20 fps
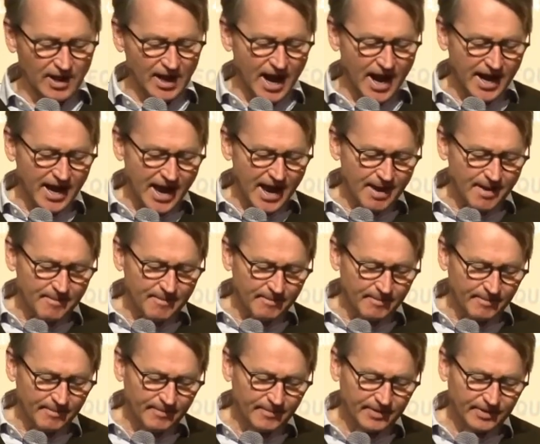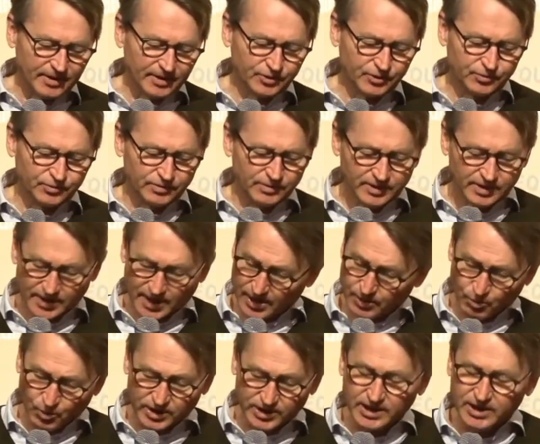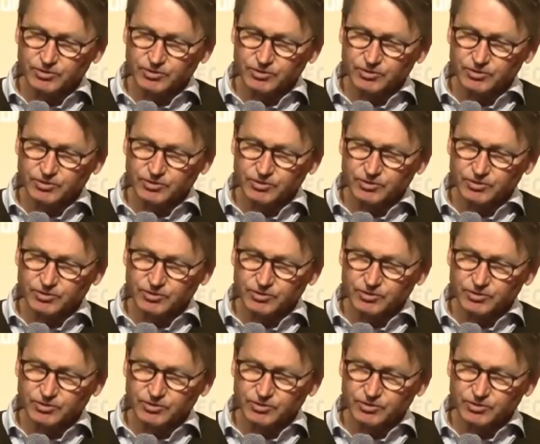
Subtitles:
I work in